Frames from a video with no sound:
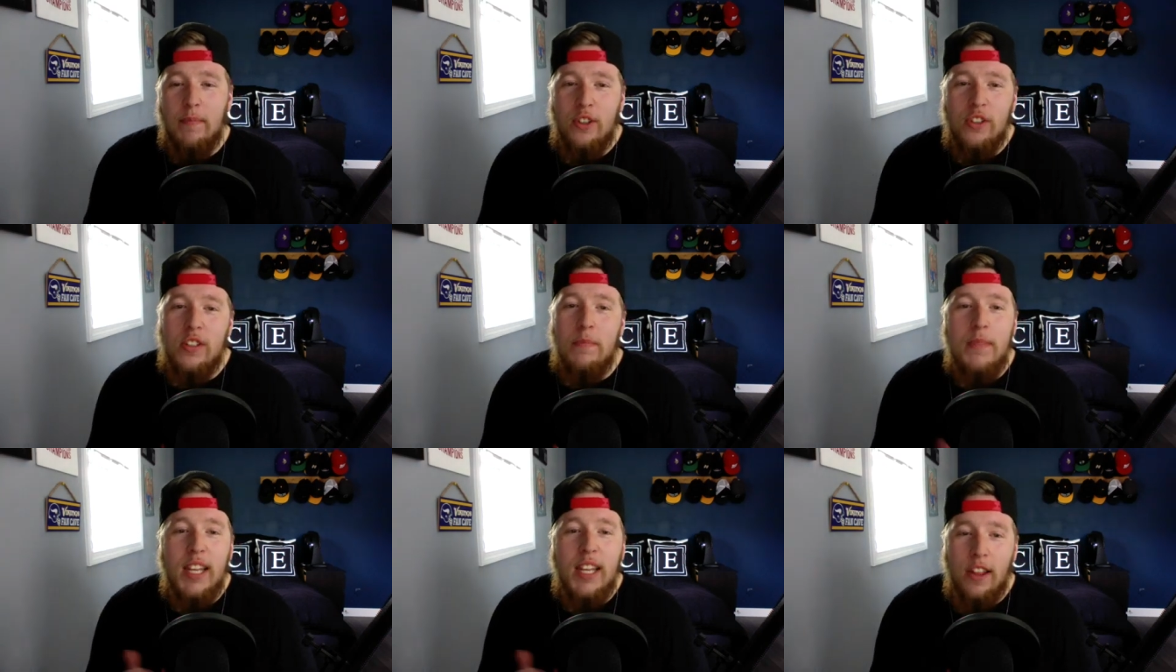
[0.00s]
just to
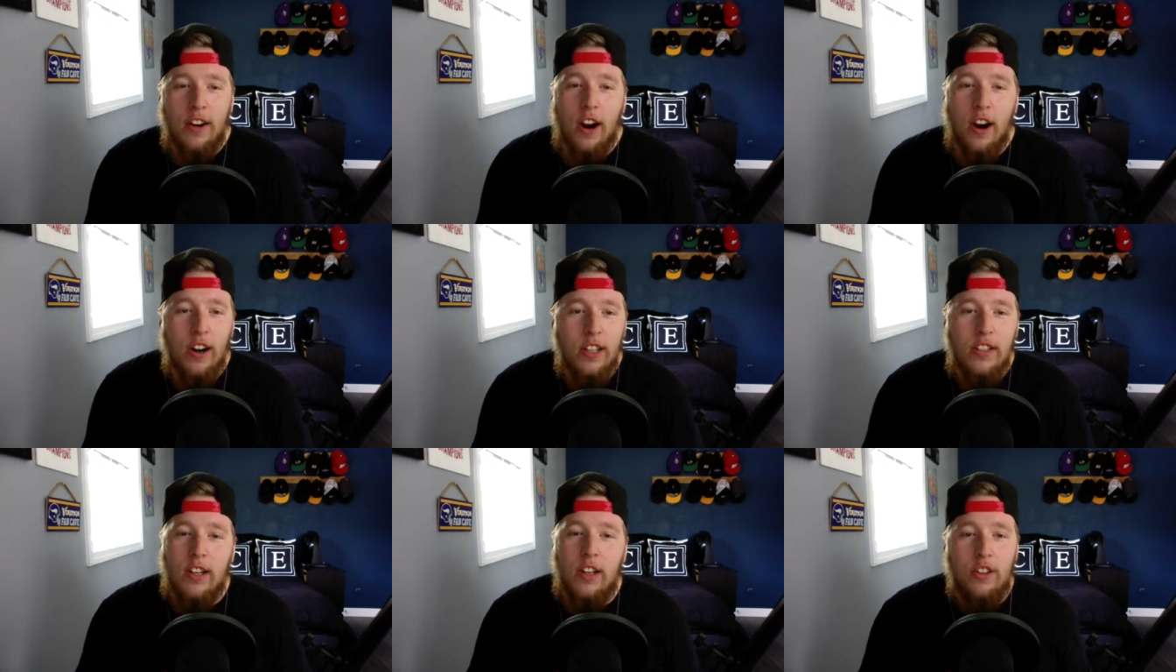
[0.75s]
meet other
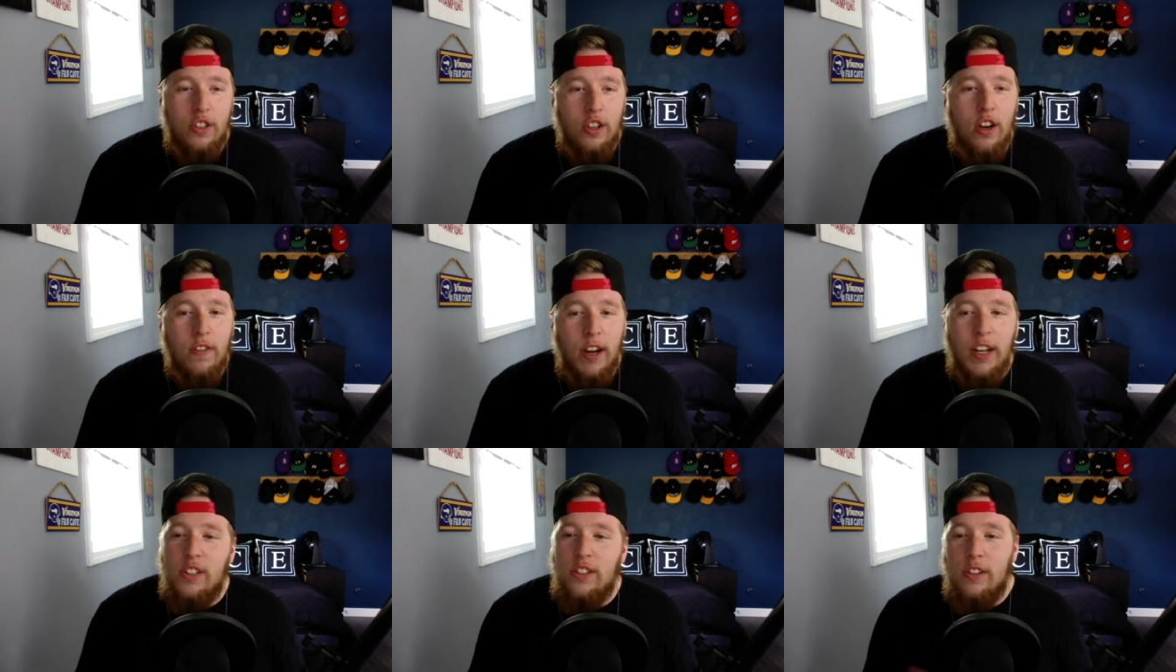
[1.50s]
artists and other
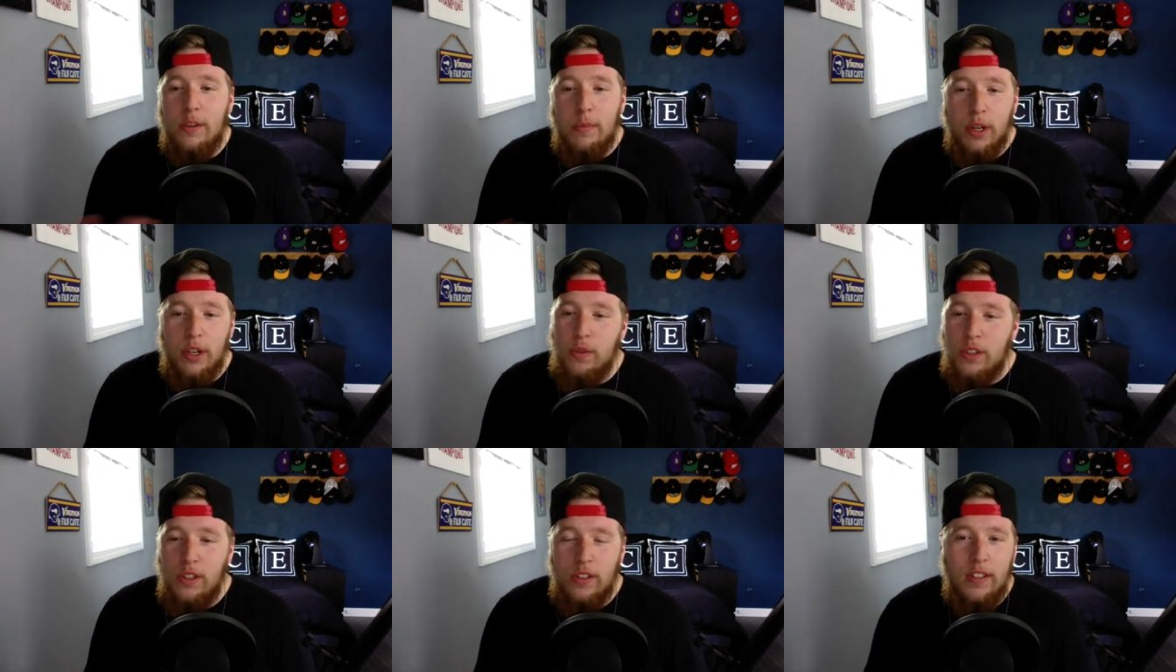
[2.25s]
songwriters and other
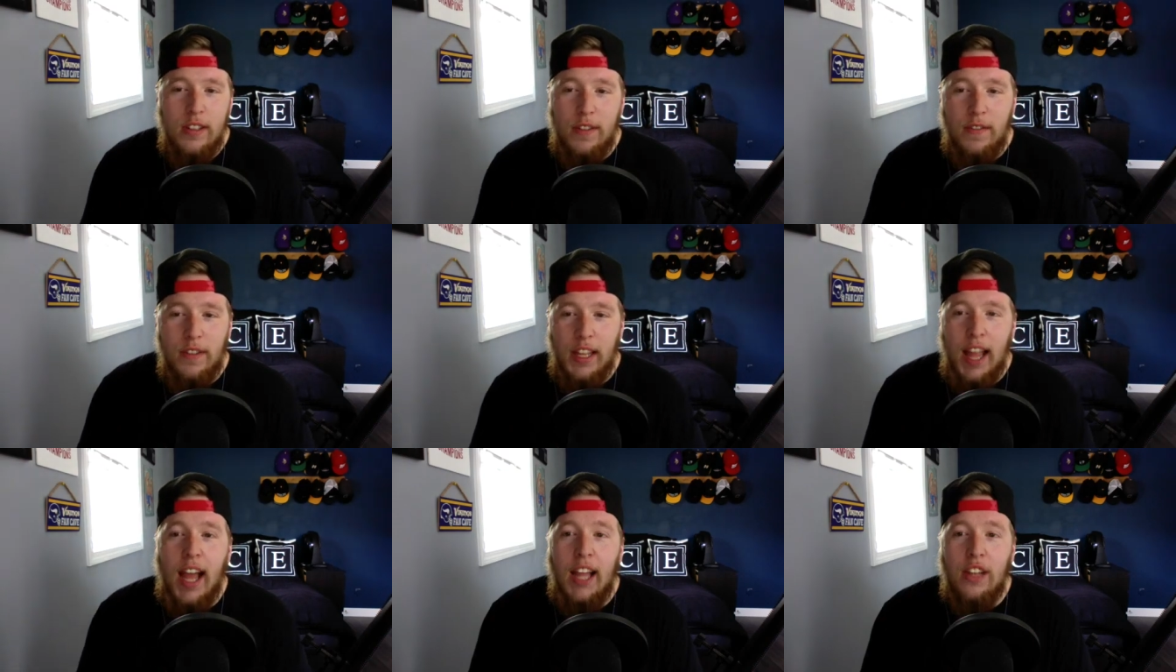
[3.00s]
producers and stuff like
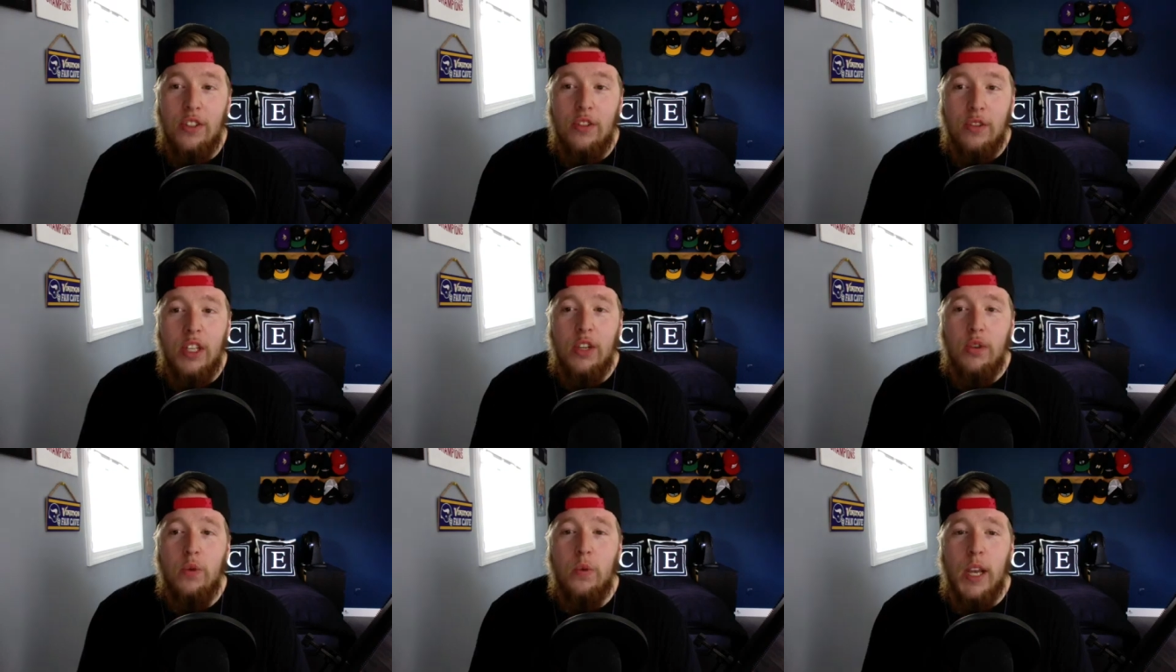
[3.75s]
that. It's just a really
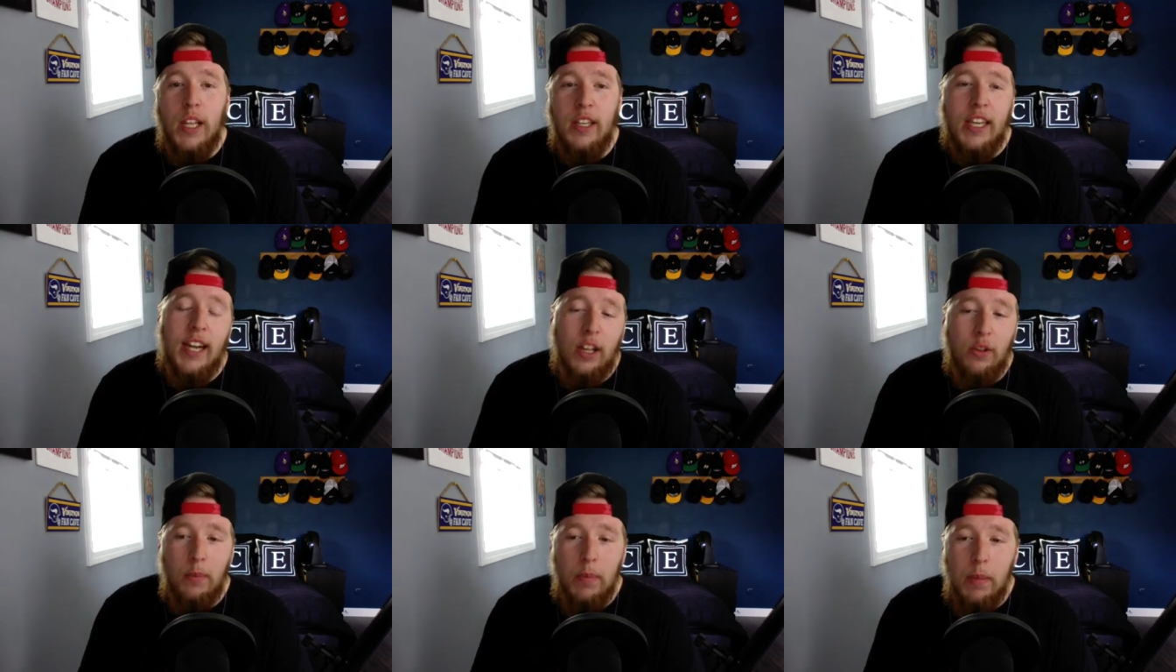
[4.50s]
cool way to
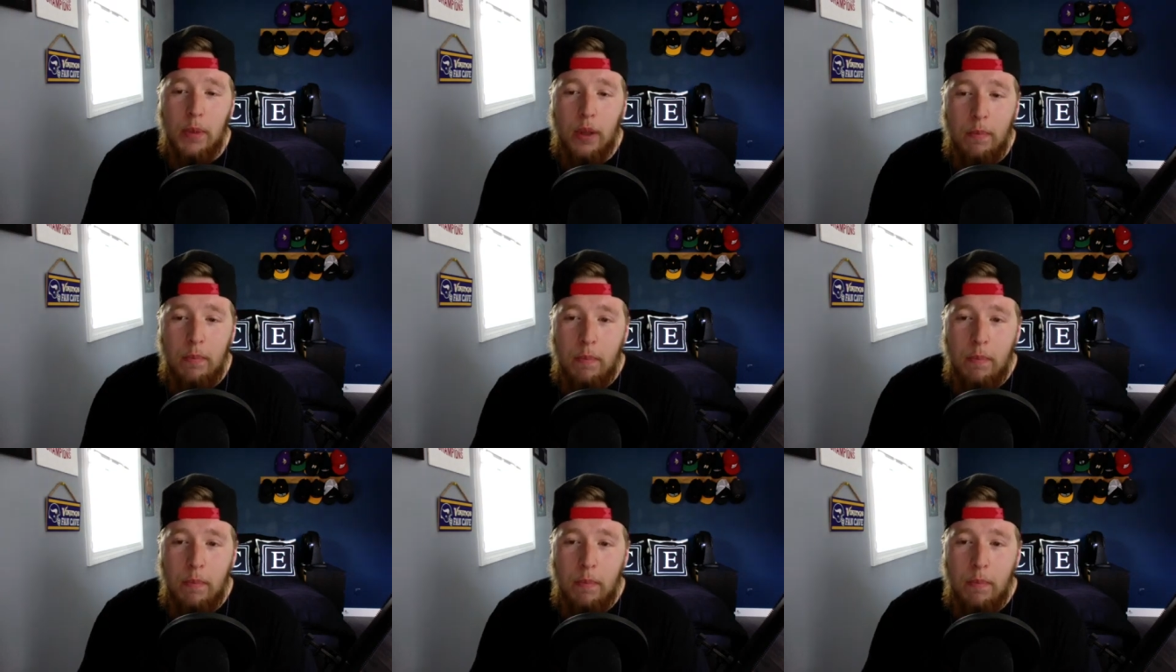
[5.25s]
connect with people.